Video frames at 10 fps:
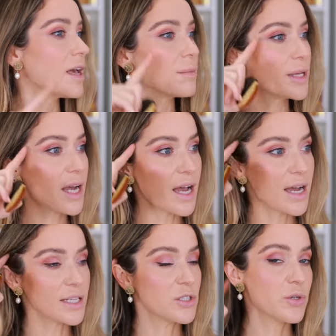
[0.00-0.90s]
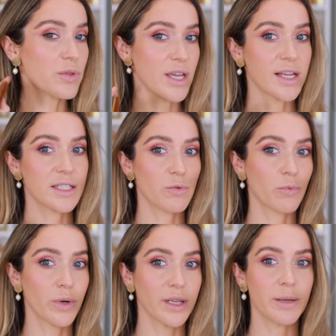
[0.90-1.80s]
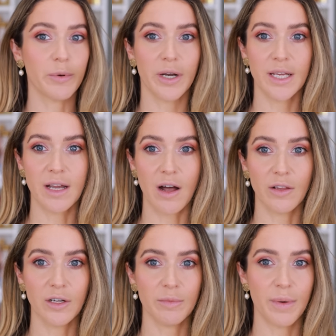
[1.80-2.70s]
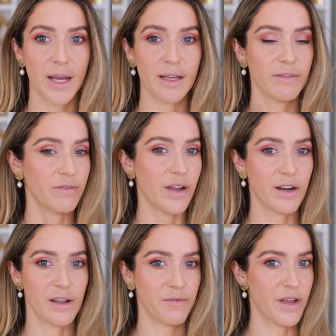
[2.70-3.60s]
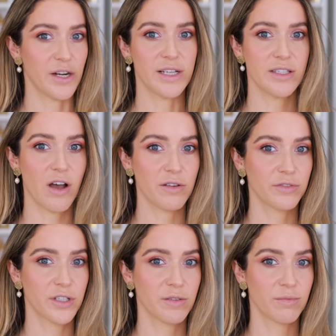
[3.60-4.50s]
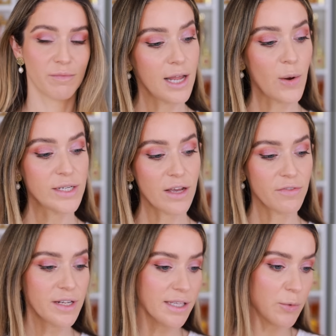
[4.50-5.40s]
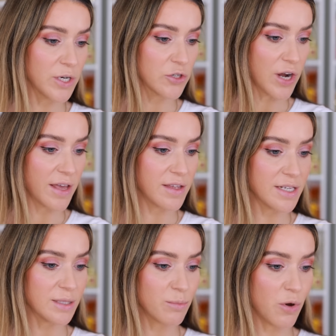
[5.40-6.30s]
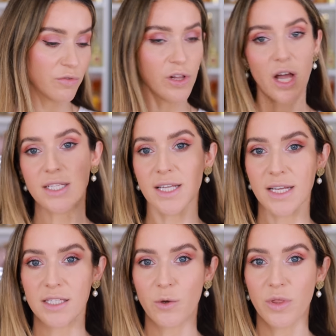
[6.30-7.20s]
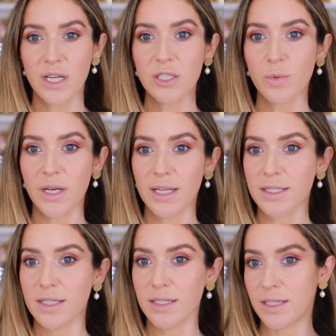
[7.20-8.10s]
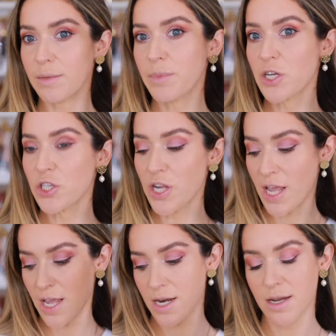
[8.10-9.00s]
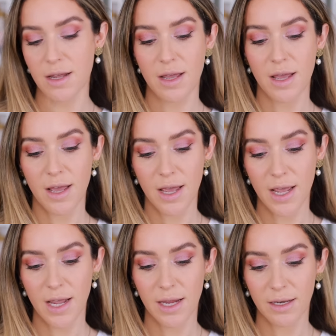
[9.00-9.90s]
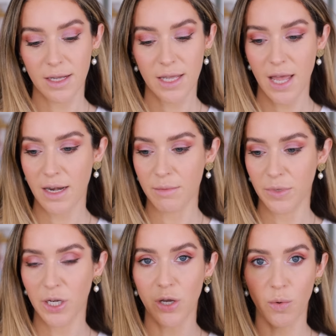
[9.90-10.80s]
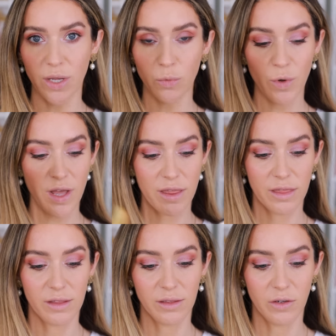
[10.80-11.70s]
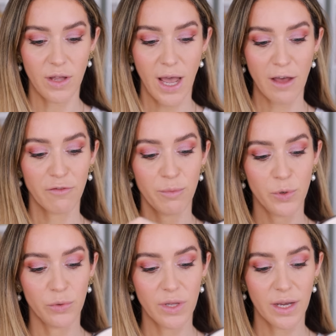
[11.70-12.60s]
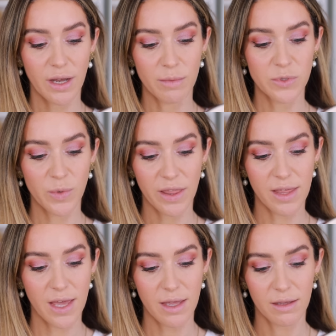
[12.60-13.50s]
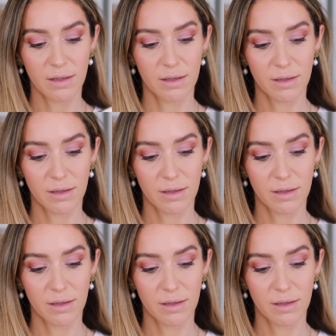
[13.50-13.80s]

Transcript: I mean, I do think it's a really pretty color, but very, very soft. Now I definitely want to try this Mauve Glacé. So this one is the deepest shade, And again, I'm going to go in with the little half moon that comes with it.